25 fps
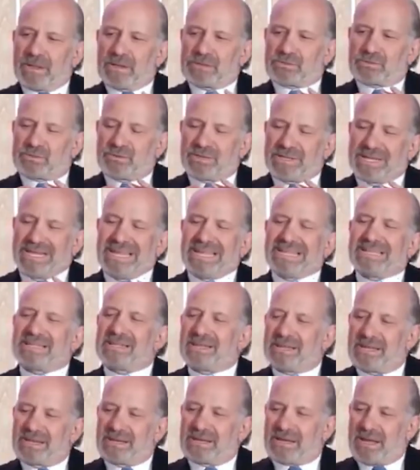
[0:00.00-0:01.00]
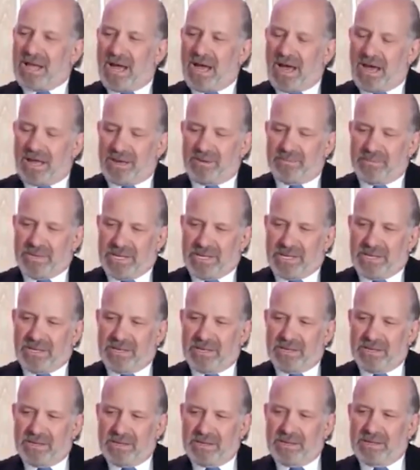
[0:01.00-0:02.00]
So the Indian
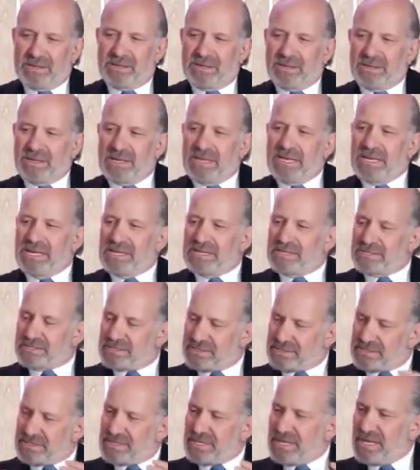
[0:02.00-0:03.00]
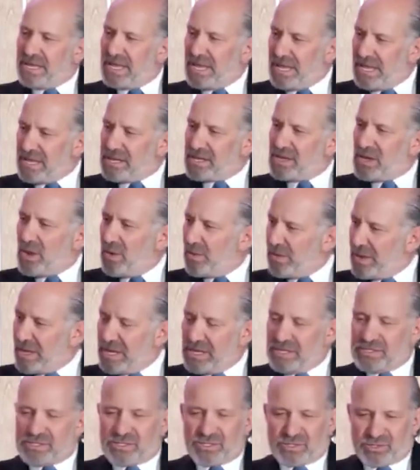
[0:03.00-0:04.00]
economy is
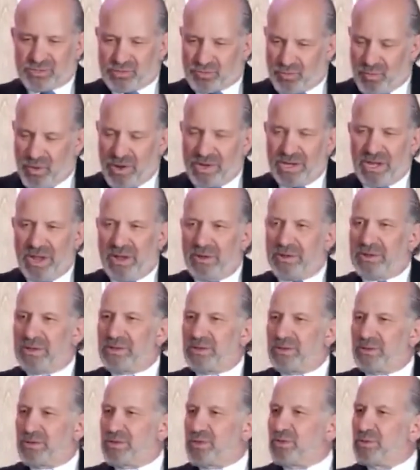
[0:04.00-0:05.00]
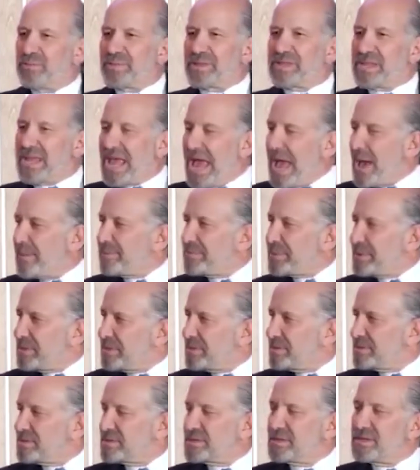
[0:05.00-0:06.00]
extraordinary. Your human
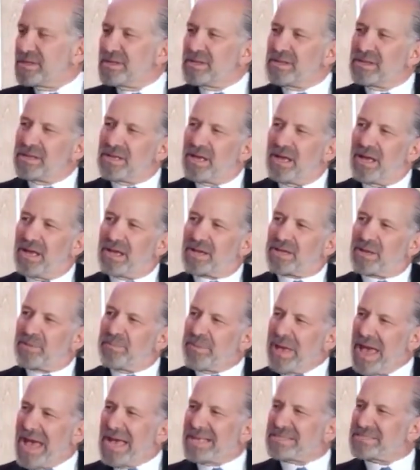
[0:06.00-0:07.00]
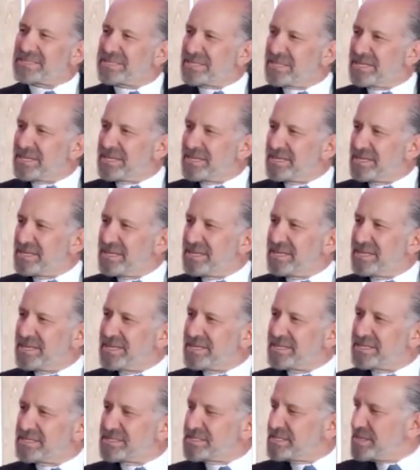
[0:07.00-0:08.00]
capital capacity
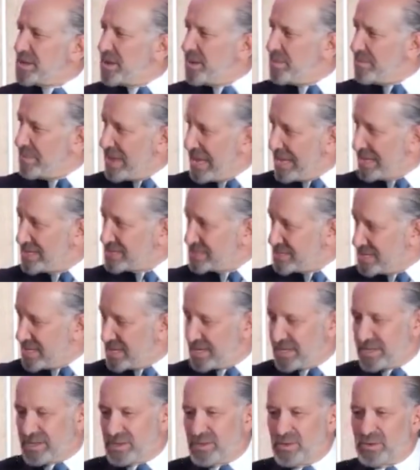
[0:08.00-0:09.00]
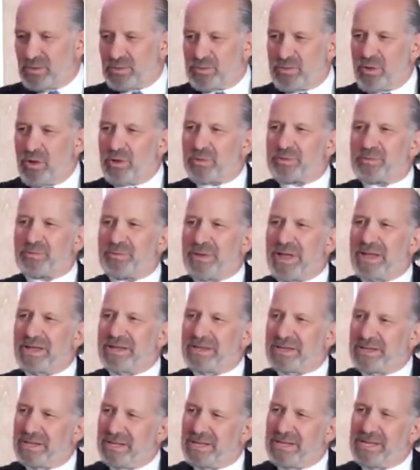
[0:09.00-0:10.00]
is amazing. Your growth
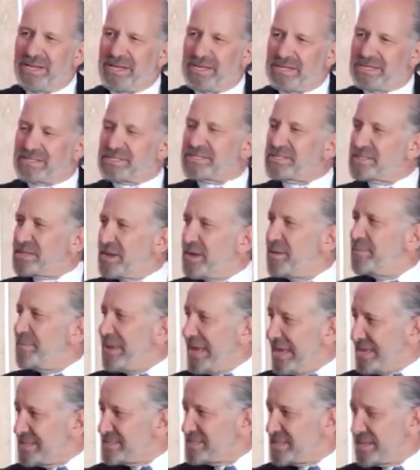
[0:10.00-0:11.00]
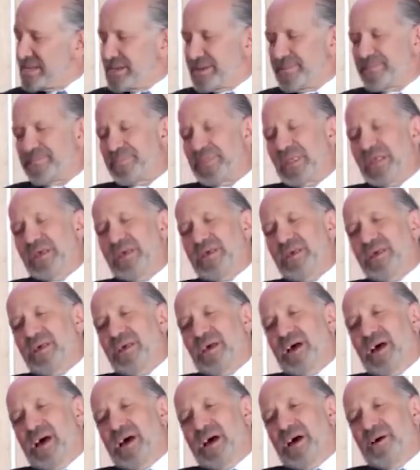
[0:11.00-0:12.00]
rate is amazing.
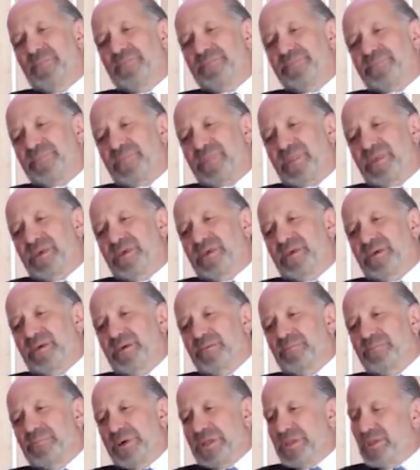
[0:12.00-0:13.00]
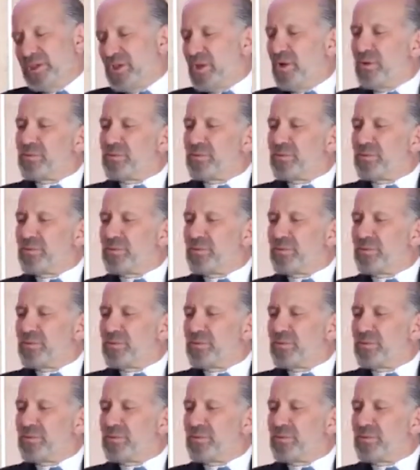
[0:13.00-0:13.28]
But